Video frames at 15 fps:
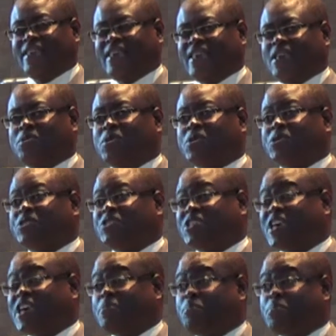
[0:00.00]
He was
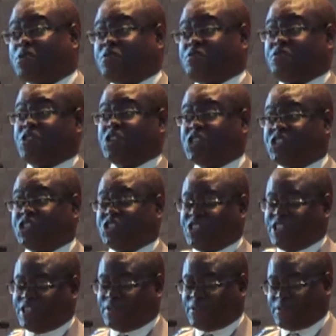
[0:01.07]
a
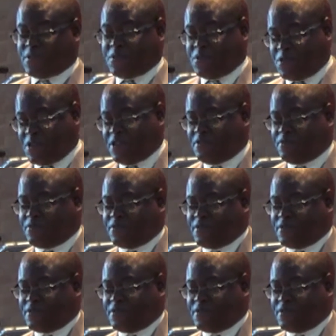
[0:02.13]
professional thief.